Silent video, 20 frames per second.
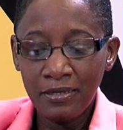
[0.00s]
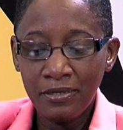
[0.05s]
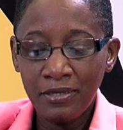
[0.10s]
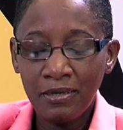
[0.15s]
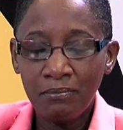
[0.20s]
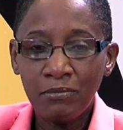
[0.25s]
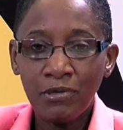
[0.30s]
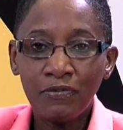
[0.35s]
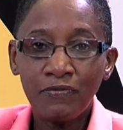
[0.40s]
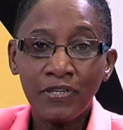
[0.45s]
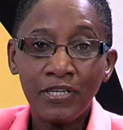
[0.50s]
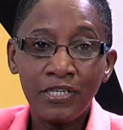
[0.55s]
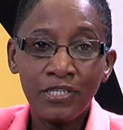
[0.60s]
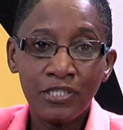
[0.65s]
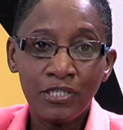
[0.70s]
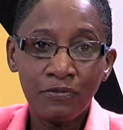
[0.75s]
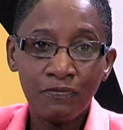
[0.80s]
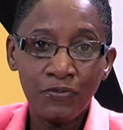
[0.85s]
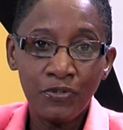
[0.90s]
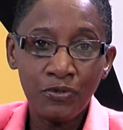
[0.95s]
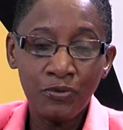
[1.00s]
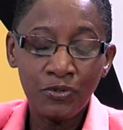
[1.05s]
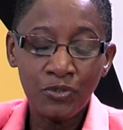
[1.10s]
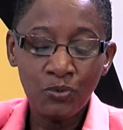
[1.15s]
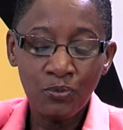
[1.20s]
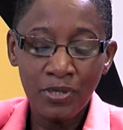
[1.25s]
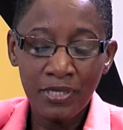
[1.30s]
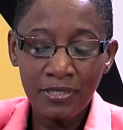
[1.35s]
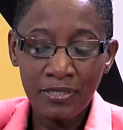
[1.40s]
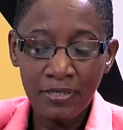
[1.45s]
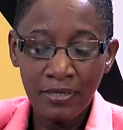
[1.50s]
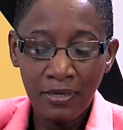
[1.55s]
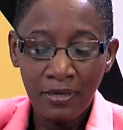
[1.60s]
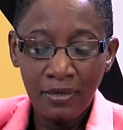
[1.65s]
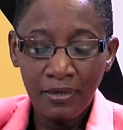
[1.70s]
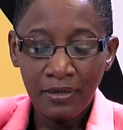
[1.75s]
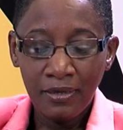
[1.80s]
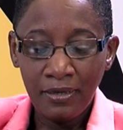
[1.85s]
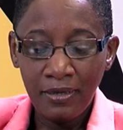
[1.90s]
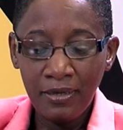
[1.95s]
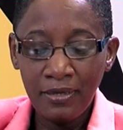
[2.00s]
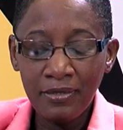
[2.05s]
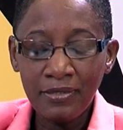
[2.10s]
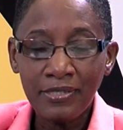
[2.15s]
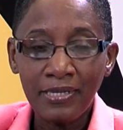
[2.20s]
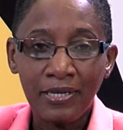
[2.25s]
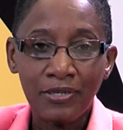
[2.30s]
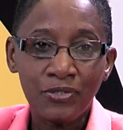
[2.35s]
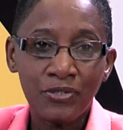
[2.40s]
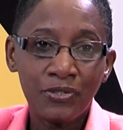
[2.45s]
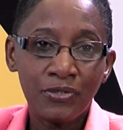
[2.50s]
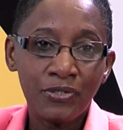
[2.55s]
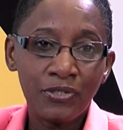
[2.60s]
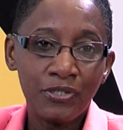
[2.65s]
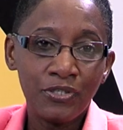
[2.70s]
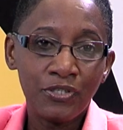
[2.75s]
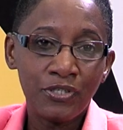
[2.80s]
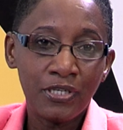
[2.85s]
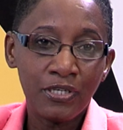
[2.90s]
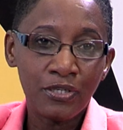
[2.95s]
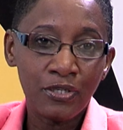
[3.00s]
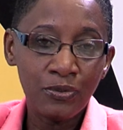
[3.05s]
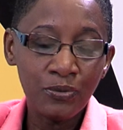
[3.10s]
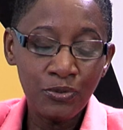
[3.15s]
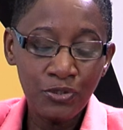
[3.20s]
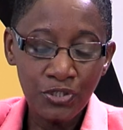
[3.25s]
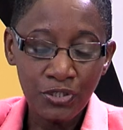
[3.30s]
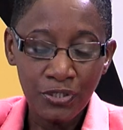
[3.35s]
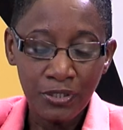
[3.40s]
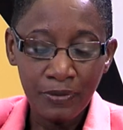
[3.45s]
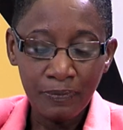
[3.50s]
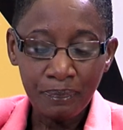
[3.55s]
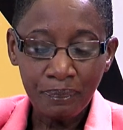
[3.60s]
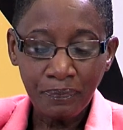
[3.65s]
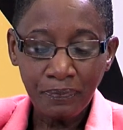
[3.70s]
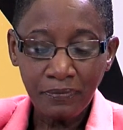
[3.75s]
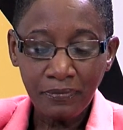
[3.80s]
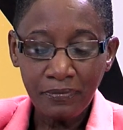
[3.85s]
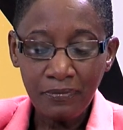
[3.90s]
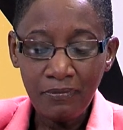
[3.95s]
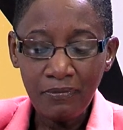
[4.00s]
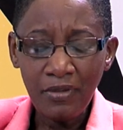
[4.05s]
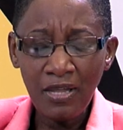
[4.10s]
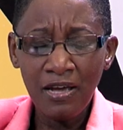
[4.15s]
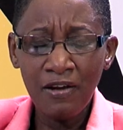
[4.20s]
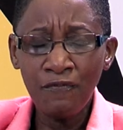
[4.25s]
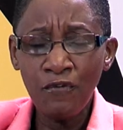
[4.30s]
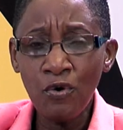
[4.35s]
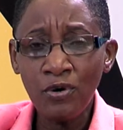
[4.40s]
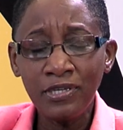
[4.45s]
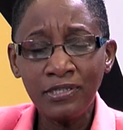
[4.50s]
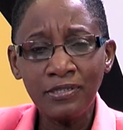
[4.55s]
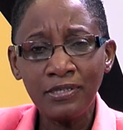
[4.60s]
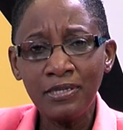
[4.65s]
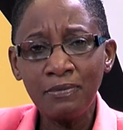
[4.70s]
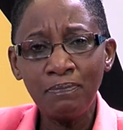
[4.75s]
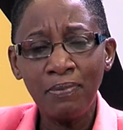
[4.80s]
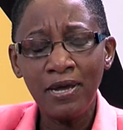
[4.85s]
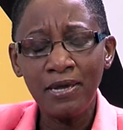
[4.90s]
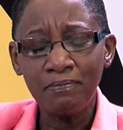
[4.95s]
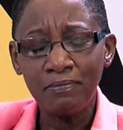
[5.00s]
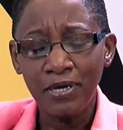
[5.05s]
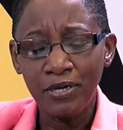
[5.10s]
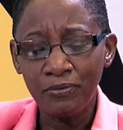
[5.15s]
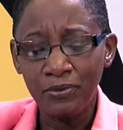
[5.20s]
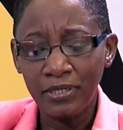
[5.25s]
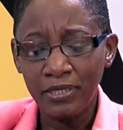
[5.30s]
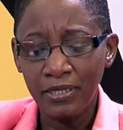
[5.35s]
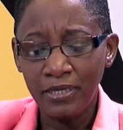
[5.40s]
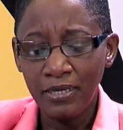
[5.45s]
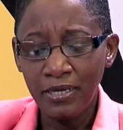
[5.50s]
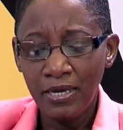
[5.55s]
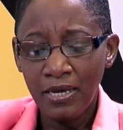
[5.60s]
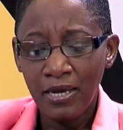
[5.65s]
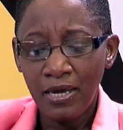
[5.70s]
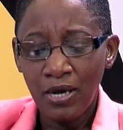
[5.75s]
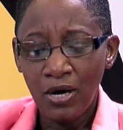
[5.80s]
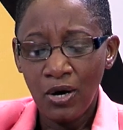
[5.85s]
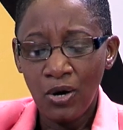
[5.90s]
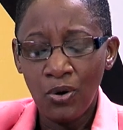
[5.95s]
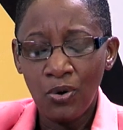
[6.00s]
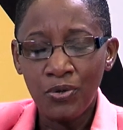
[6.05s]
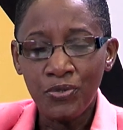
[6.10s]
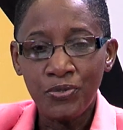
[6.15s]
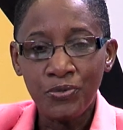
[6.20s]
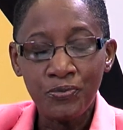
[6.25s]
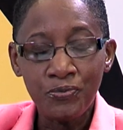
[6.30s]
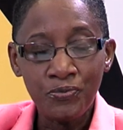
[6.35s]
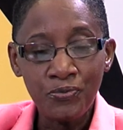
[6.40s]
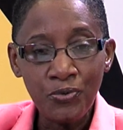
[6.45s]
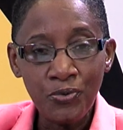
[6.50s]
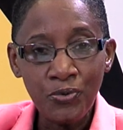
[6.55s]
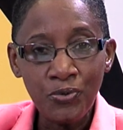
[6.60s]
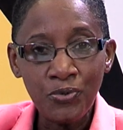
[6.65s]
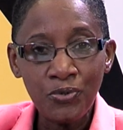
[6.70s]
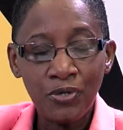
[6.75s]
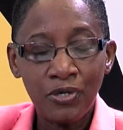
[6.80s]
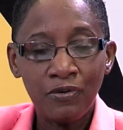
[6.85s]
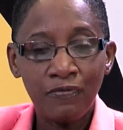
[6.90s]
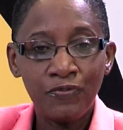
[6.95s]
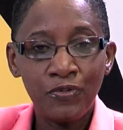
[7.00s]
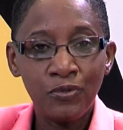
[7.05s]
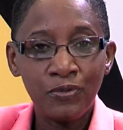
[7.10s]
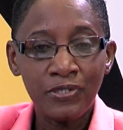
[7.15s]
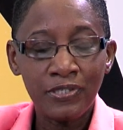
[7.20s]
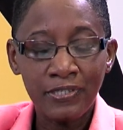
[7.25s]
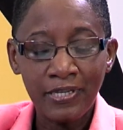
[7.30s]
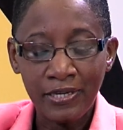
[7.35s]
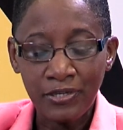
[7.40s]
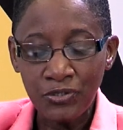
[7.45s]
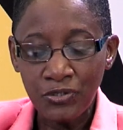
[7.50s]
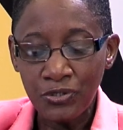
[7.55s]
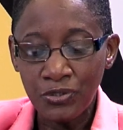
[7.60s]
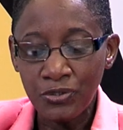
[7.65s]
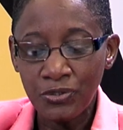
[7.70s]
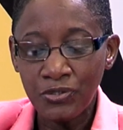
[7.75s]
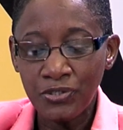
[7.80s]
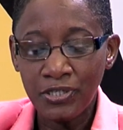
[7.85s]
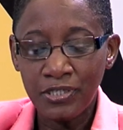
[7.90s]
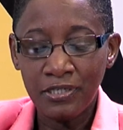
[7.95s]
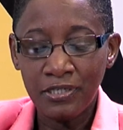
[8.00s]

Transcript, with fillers: a number of interviews with key sectors in St. Lucia focusing primarily on the role of those sectors